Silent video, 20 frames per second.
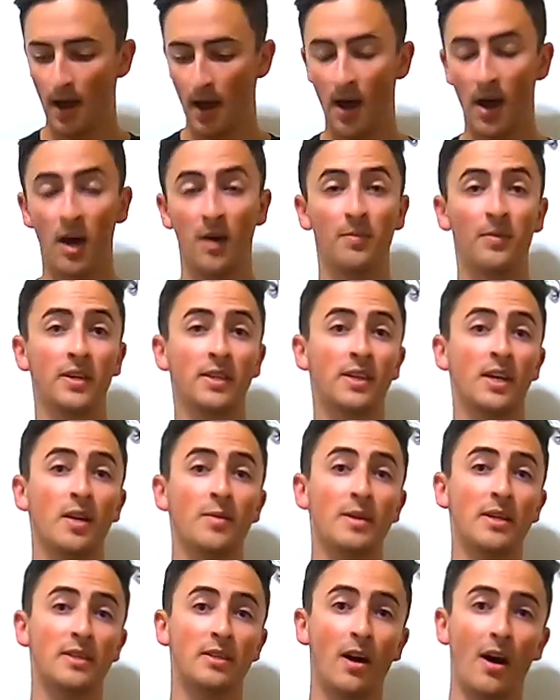Um, there's
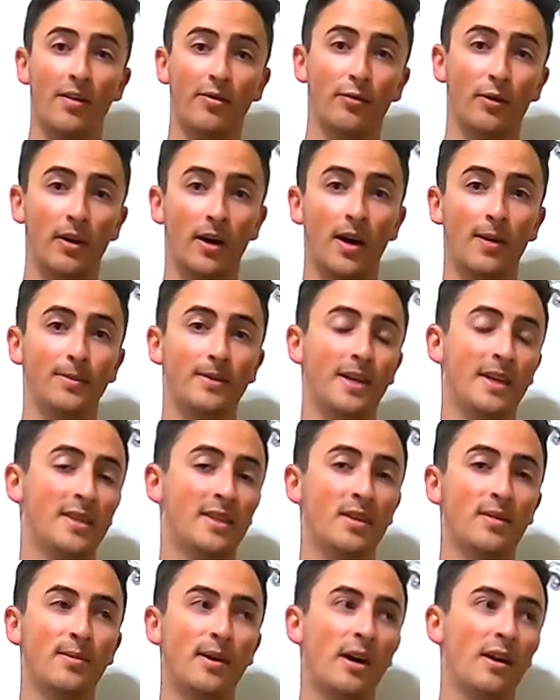going to be software
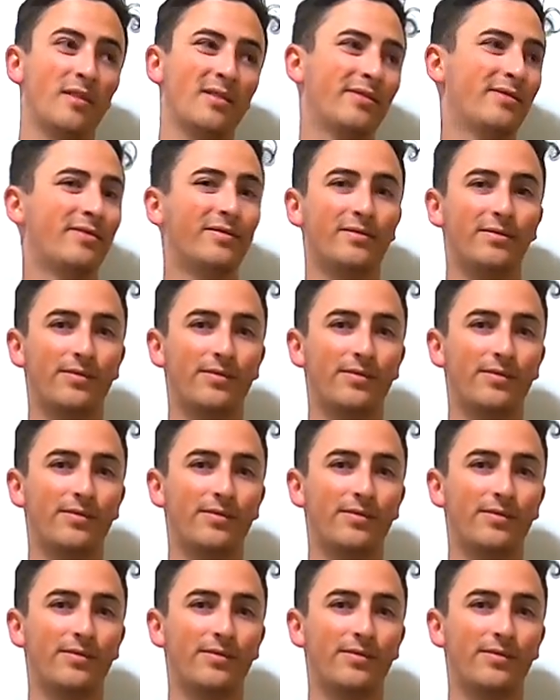updates about